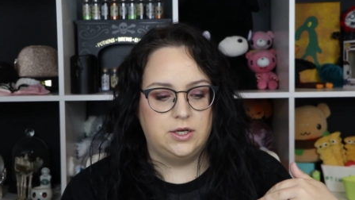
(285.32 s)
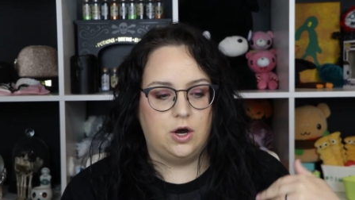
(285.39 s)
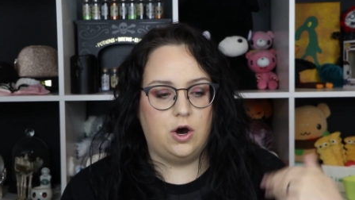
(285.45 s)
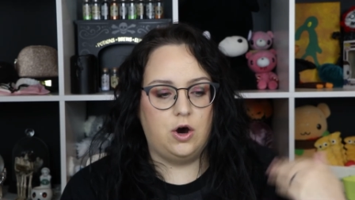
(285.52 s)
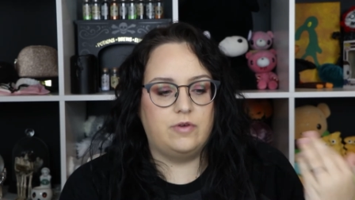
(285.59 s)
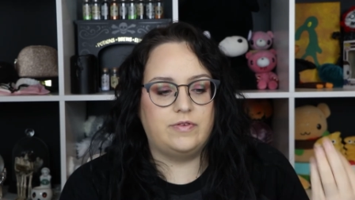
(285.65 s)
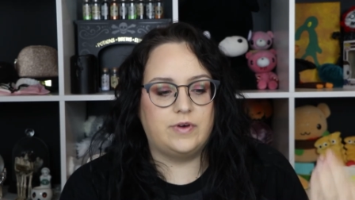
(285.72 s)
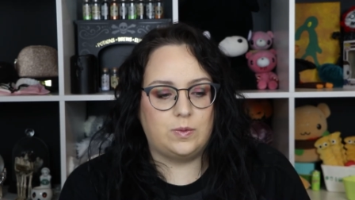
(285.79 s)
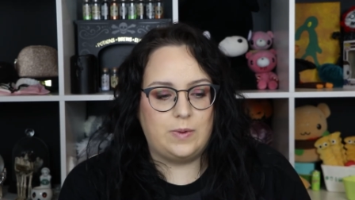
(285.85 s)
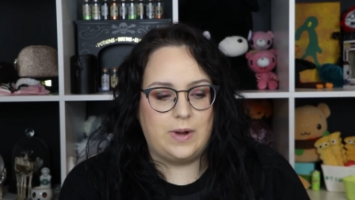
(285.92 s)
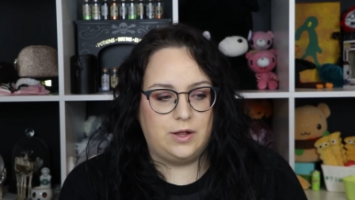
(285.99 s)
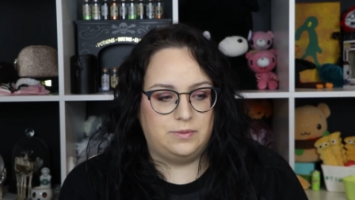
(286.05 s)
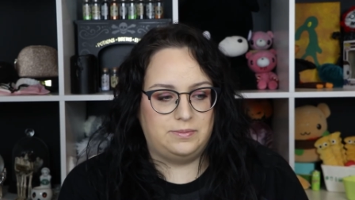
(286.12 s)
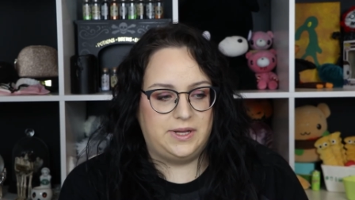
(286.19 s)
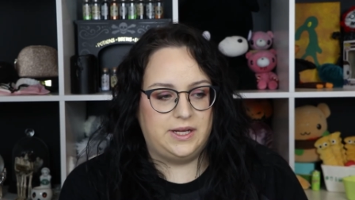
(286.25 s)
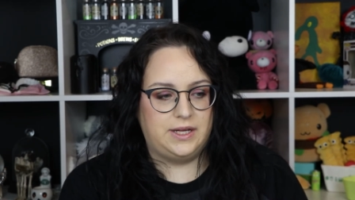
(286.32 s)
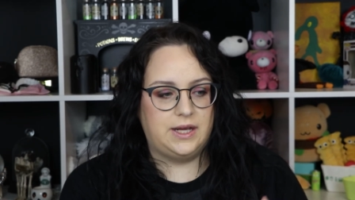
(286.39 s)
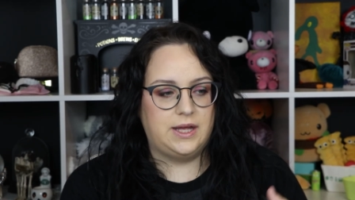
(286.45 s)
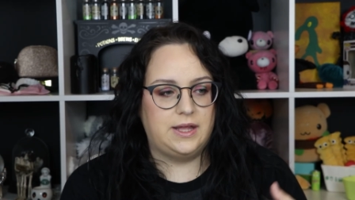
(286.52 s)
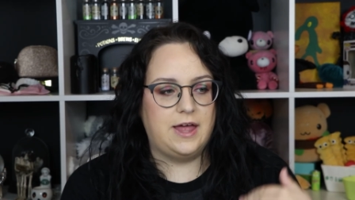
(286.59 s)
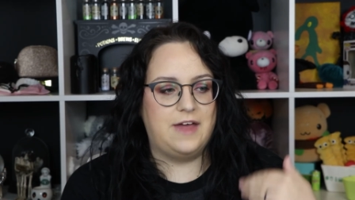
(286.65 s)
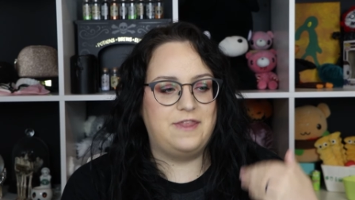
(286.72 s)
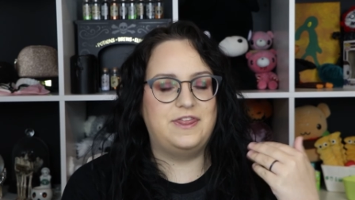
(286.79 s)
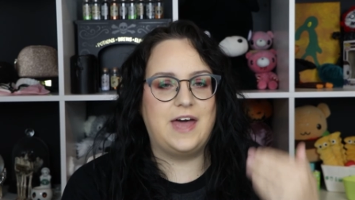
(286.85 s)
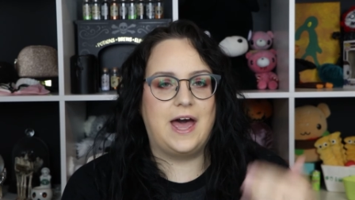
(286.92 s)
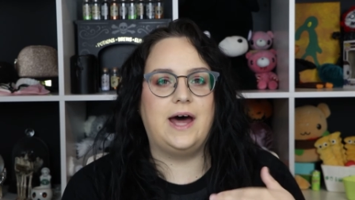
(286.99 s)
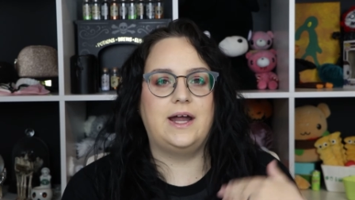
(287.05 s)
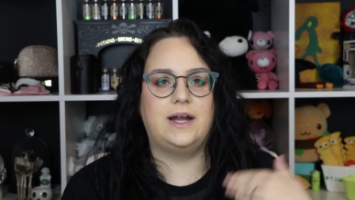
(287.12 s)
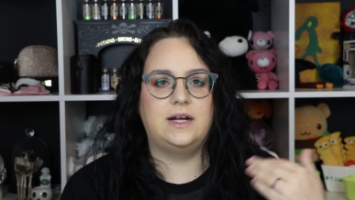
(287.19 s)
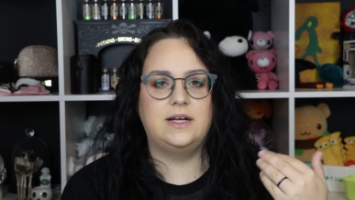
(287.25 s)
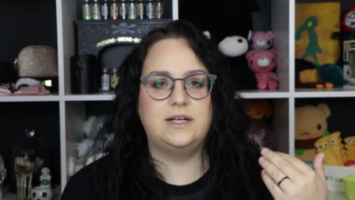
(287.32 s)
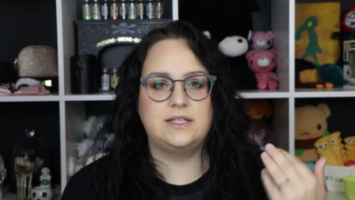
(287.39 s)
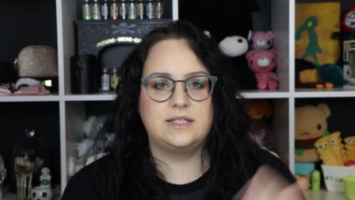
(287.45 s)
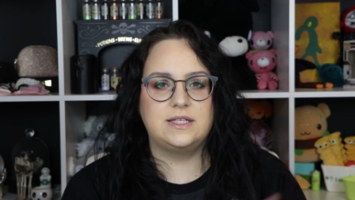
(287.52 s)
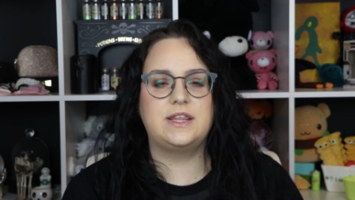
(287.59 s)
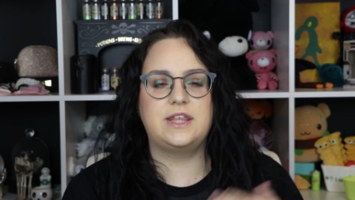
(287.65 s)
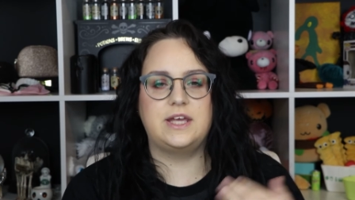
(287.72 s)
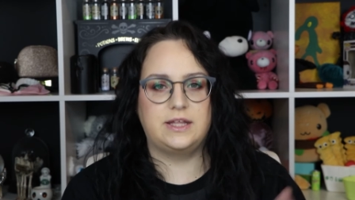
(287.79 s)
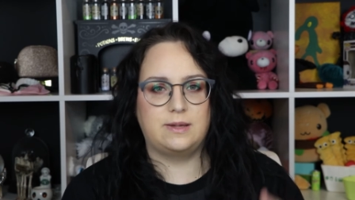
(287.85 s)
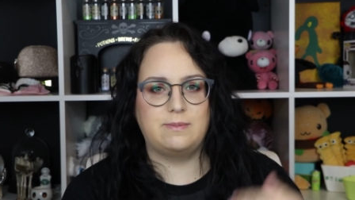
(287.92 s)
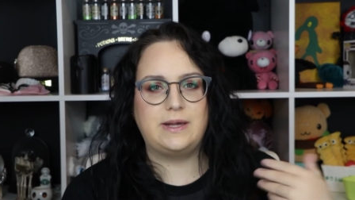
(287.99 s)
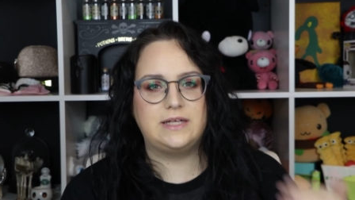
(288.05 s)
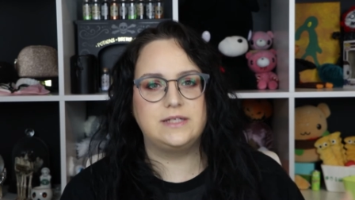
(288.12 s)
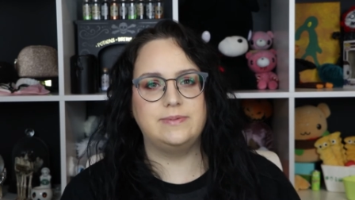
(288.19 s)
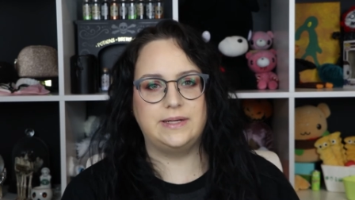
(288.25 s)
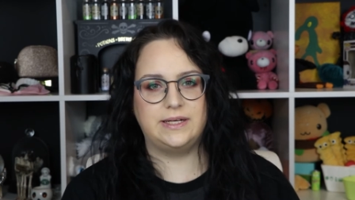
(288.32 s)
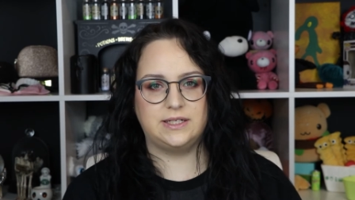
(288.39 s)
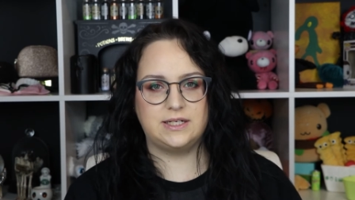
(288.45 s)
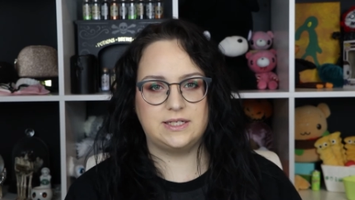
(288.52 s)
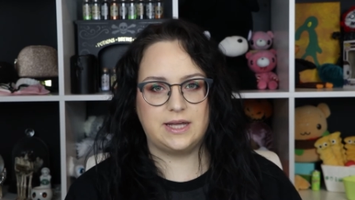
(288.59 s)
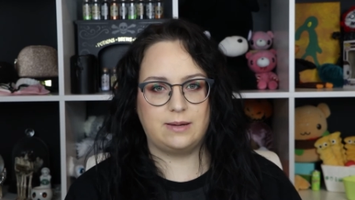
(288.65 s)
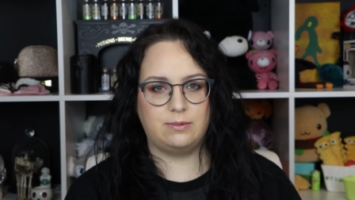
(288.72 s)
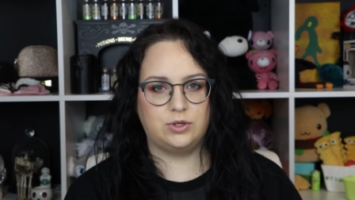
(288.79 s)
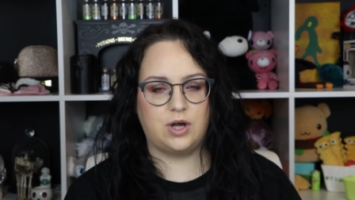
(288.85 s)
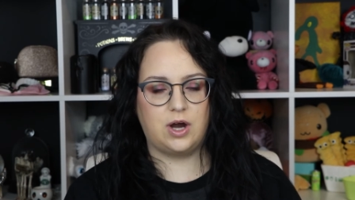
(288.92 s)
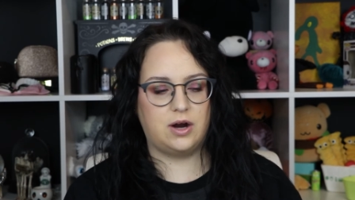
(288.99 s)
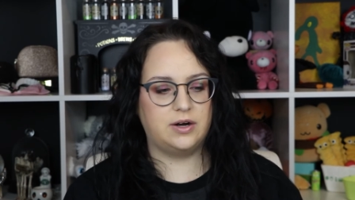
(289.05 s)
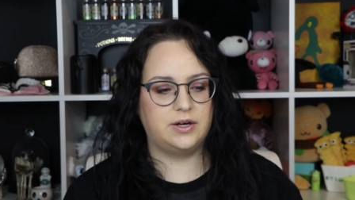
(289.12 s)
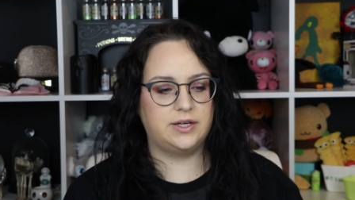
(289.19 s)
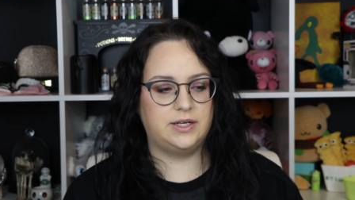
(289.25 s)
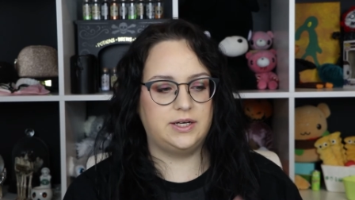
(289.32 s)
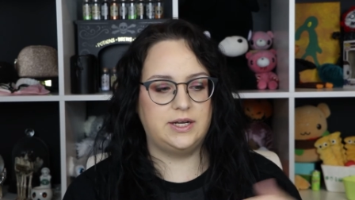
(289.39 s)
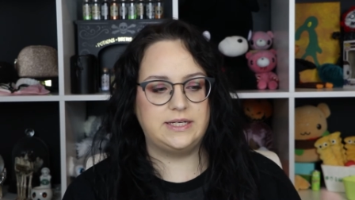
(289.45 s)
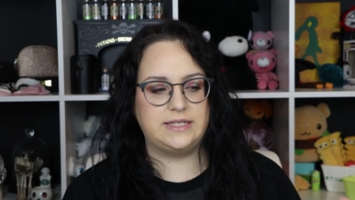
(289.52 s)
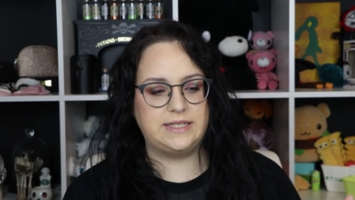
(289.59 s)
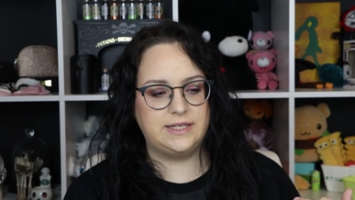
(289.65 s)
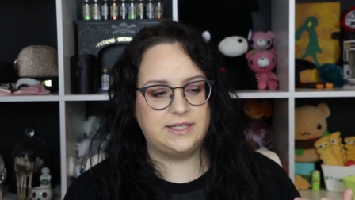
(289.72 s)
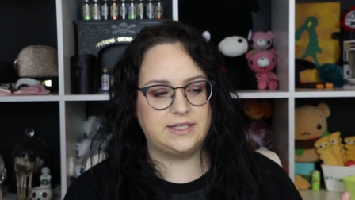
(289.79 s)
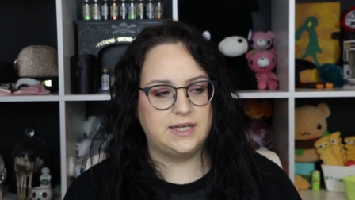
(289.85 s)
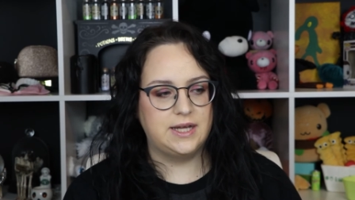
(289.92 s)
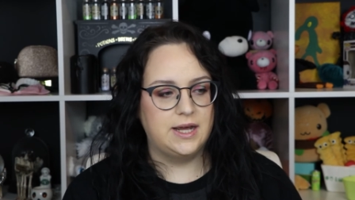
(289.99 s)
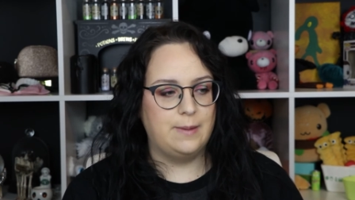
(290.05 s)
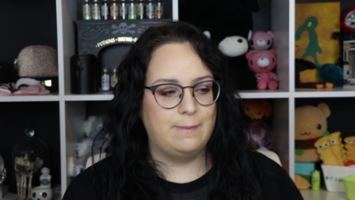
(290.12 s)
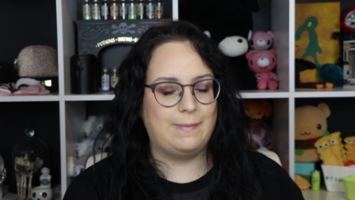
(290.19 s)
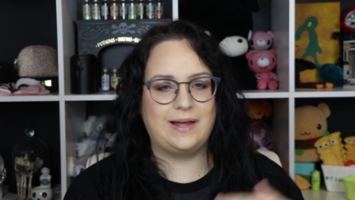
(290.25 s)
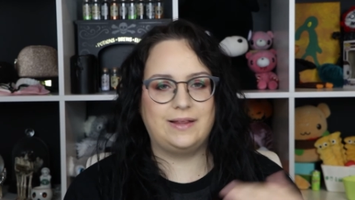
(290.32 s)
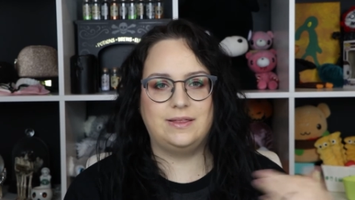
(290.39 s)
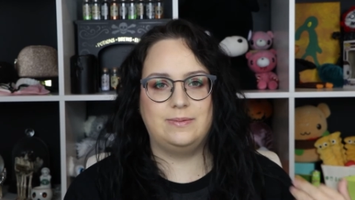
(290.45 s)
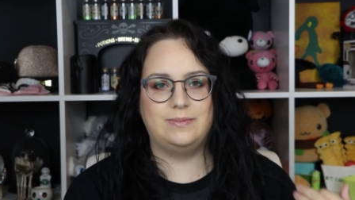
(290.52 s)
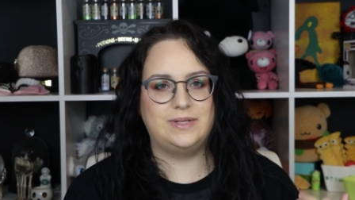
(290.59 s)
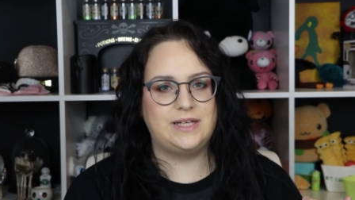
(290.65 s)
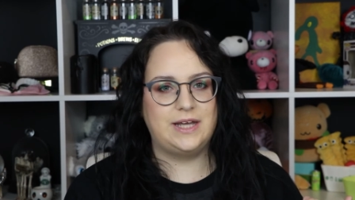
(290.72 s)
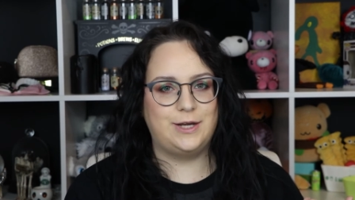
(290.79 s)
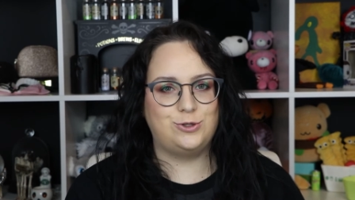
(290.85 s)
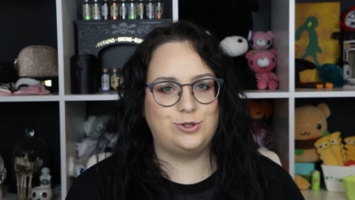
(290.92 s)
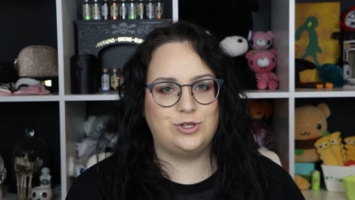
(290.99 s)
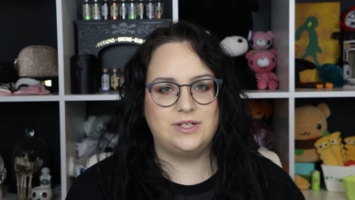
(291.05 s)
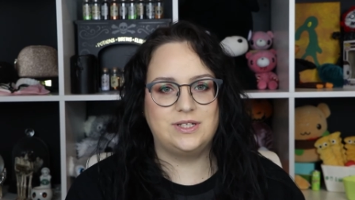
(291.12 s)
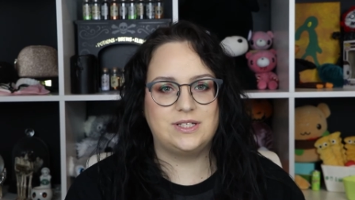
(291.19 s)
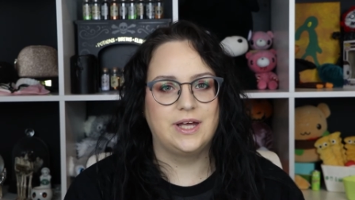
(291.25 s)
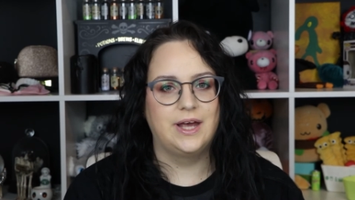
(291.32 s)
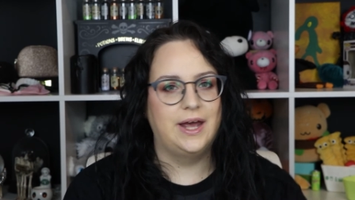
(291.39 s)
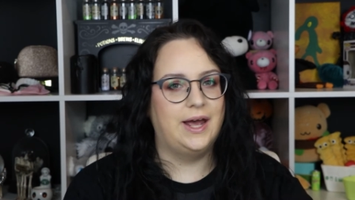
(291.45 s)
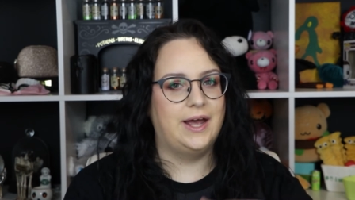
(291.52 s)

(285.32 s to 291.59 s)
overwhelming, and that is the thing that makes being disabled hard. It isn't my limitations.